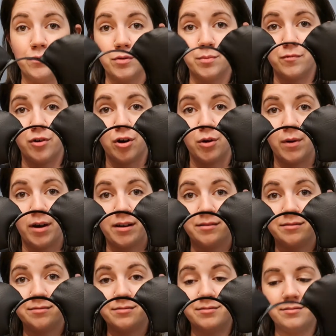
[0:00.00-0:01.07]
from far away.
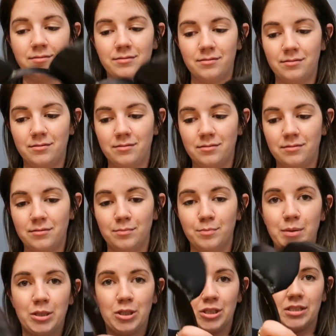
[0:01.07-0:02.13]

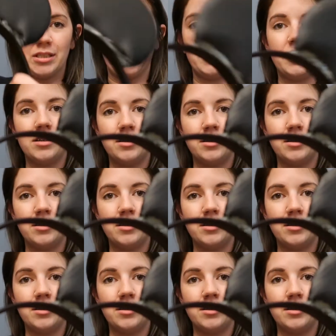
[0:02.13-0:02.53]
But just like